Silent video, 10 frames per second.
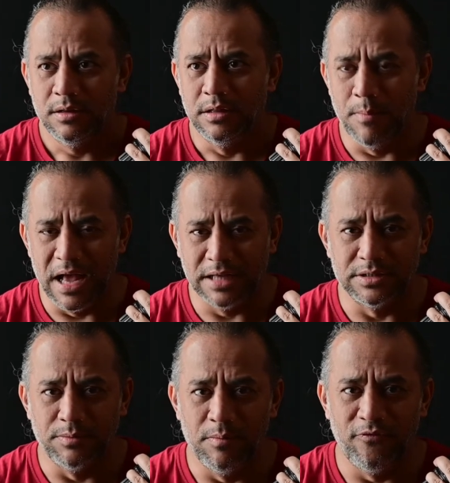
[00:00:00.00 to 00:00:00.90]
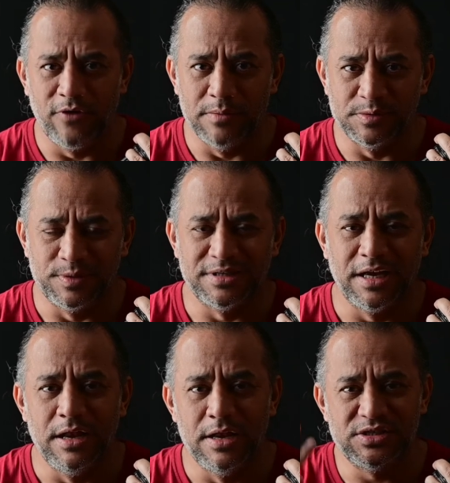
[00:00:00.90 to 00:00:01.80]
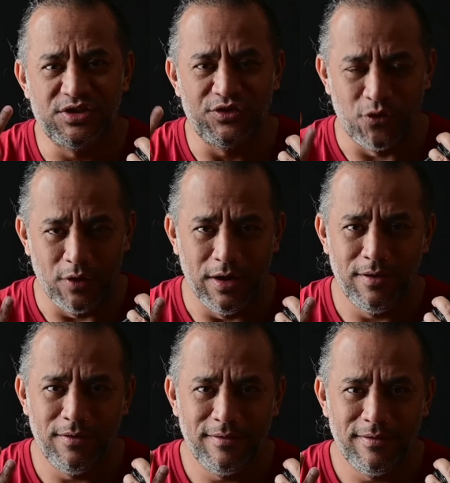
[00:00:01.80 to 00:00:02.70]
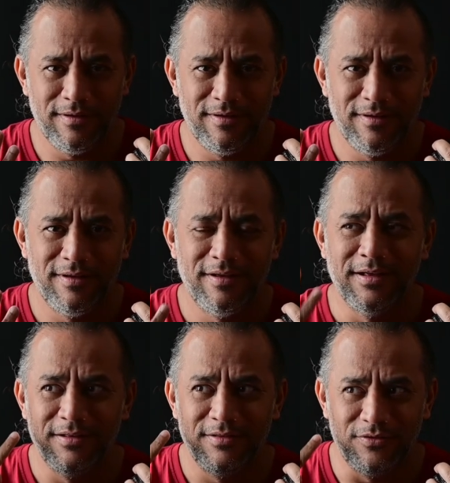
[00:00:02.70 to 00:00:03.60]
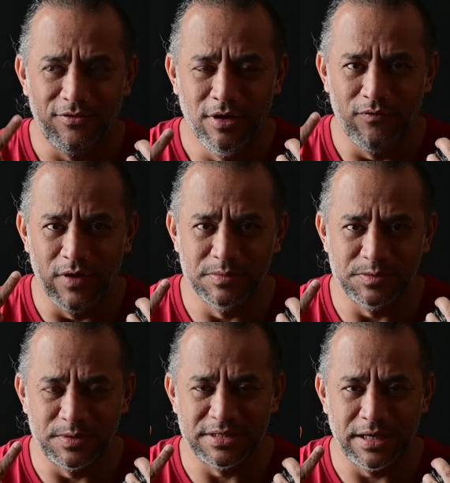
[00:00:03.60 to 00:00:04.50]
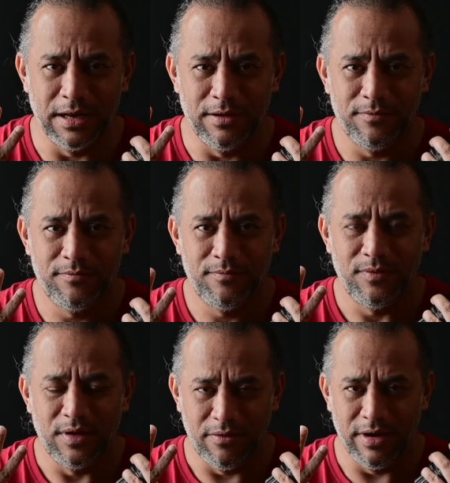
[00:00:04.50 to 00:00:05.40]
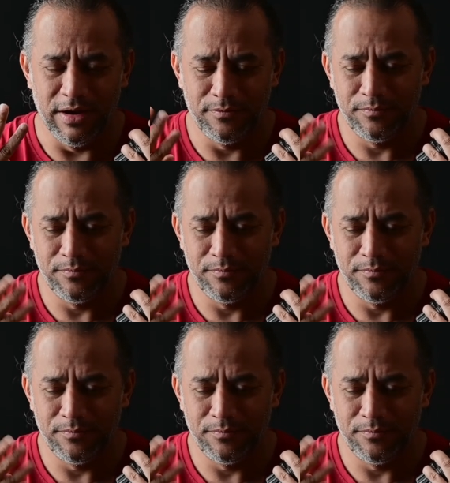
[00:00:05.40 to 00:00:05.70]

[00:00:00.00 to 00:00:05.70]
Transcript: The maximum frames per second is 3 frames per second. Alright,